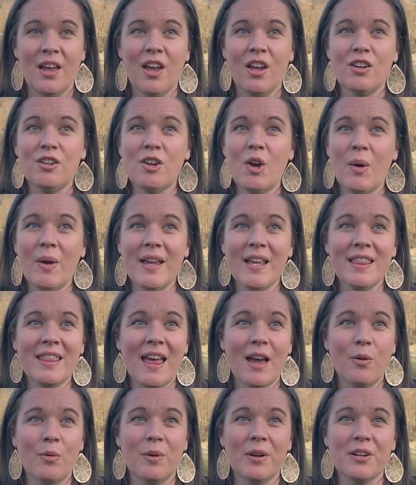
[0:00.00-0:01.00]
knowing
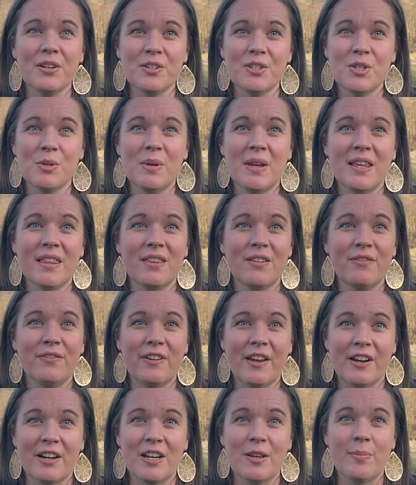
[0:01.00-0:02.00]
that we're doing the
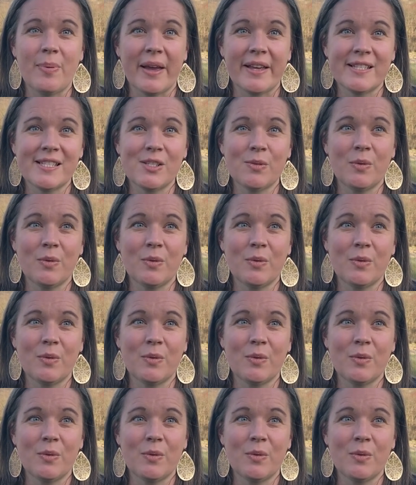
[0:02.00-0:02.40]
very best